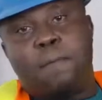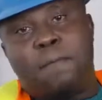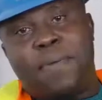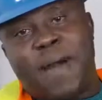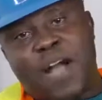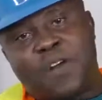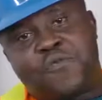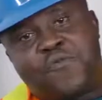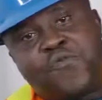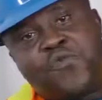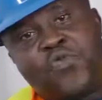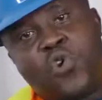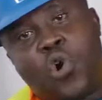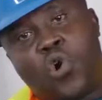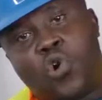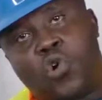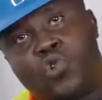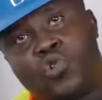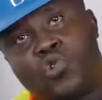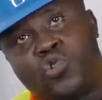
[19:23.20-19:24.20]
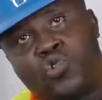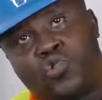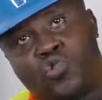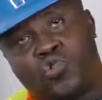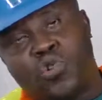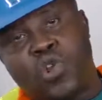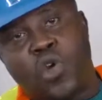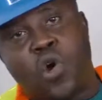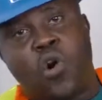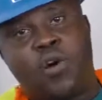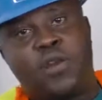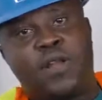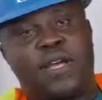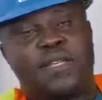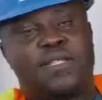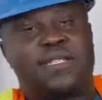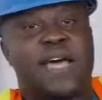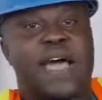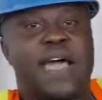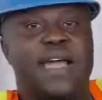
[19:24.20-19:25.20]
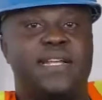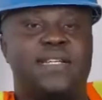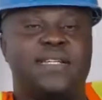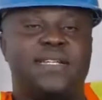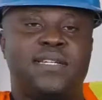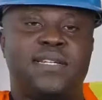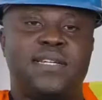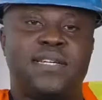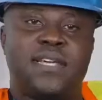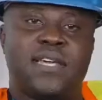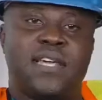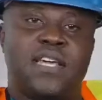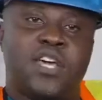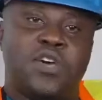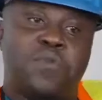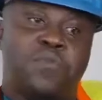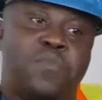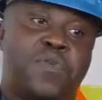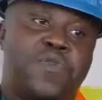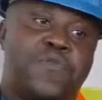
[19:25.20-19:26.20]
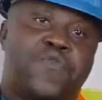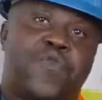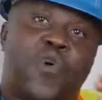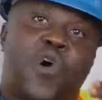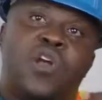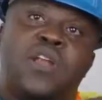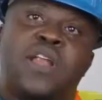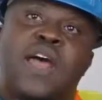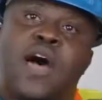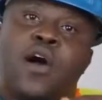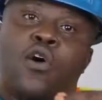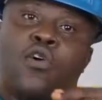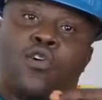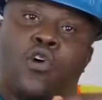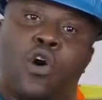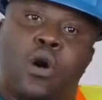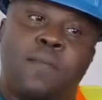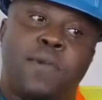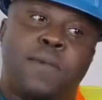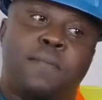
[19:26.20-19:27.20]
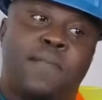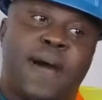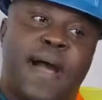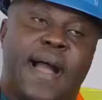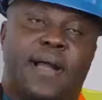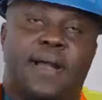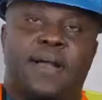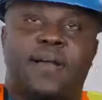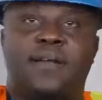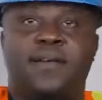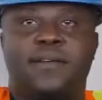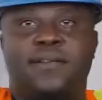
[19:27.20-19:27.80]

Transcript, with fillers: backflows to the other side before now coming back.